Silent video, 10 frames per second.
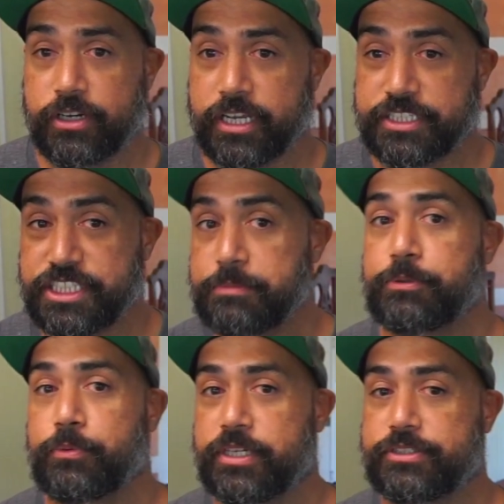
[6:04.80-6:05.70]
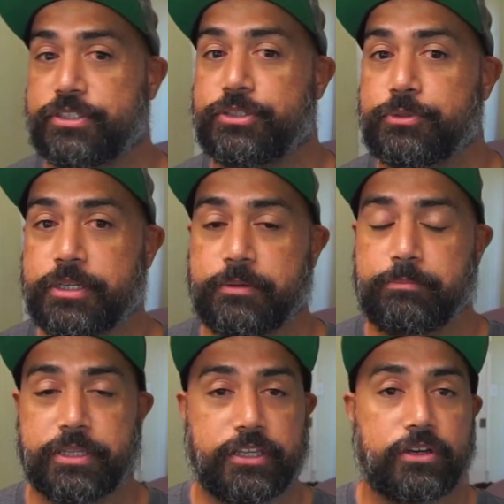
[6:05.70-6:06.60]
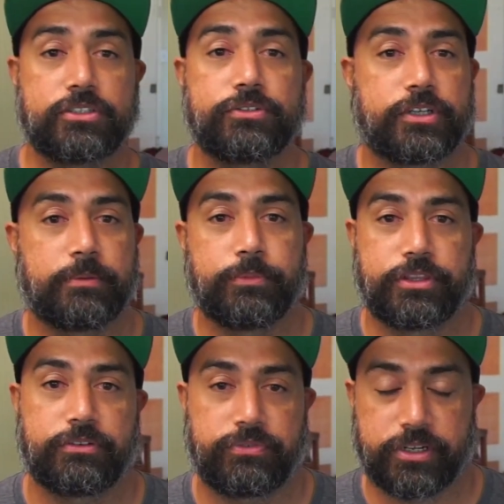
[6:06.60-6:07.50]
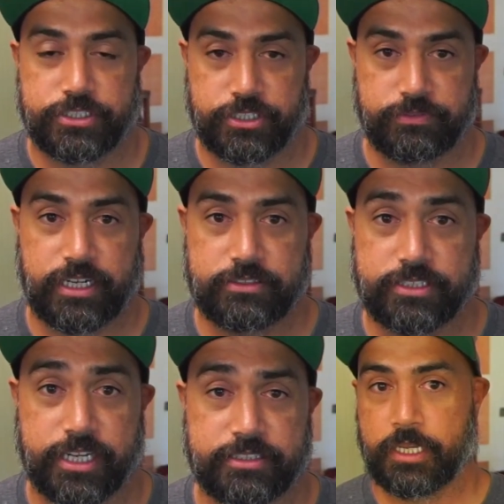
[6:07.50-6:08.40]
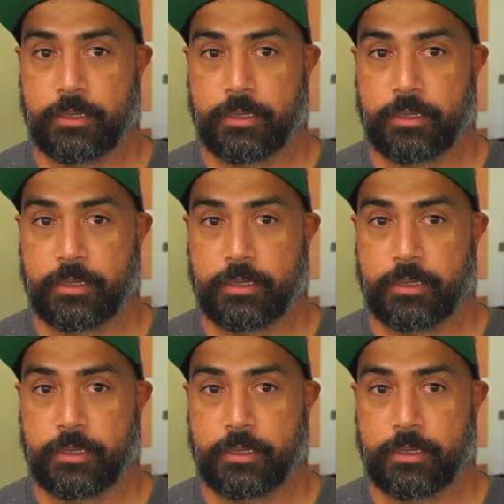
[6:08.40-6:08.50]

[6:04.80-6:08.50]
and cheaper ways to do it, but they also come with their fair share of downsides.